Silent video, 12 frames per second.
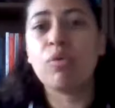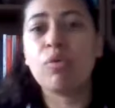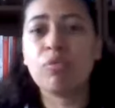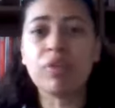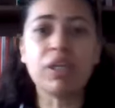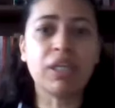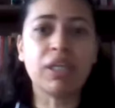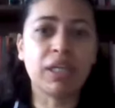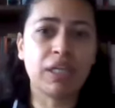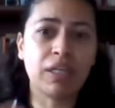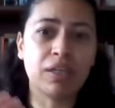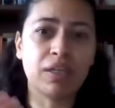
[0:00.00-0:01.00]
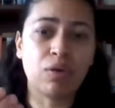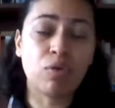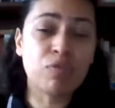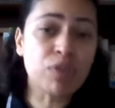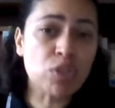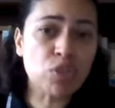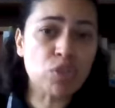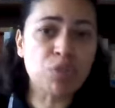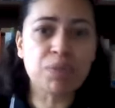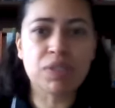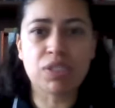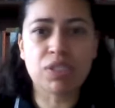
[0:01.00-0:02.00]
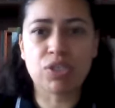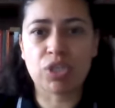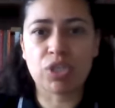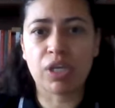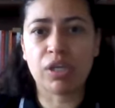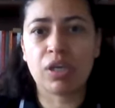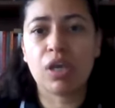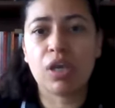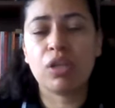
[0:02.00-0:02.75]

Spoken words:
we should be teaching